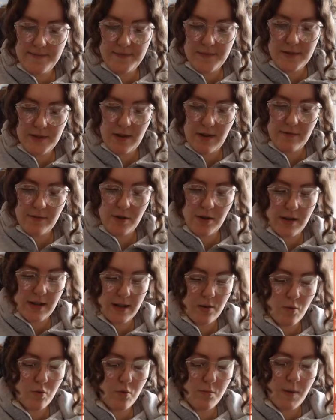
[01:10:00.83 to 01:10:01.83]
So I've got
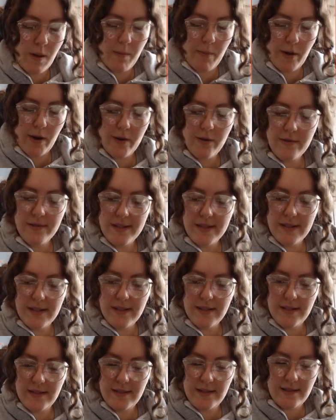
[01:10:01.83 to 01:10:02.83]
like all my
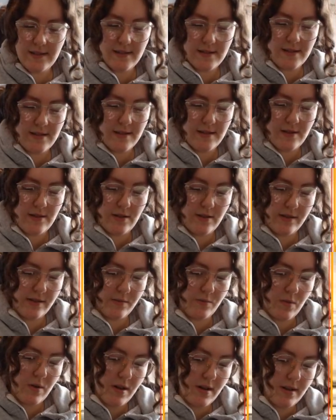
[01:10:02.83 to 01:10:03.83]
poses
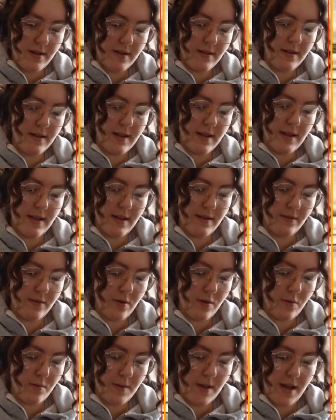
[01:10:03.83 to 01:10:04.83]
on one, and then I've
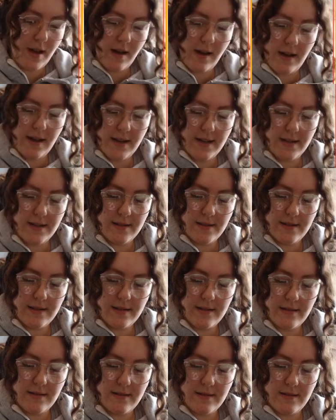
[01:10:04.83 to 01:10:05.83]
got all my
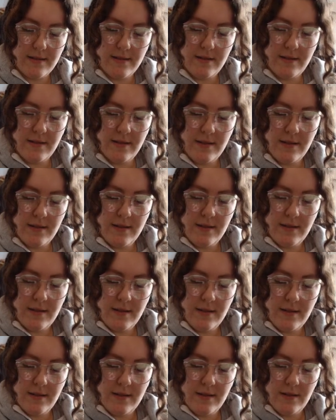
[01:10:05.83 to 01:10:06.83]
eyes
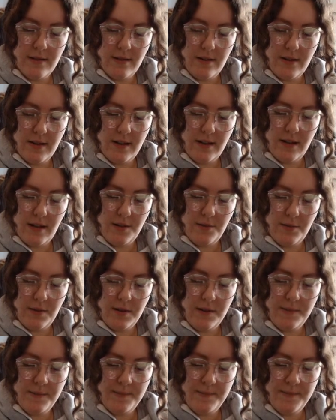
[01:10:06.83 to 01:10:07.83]
on another
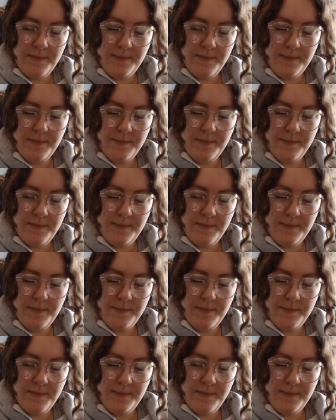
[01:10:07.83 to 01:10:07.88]
one,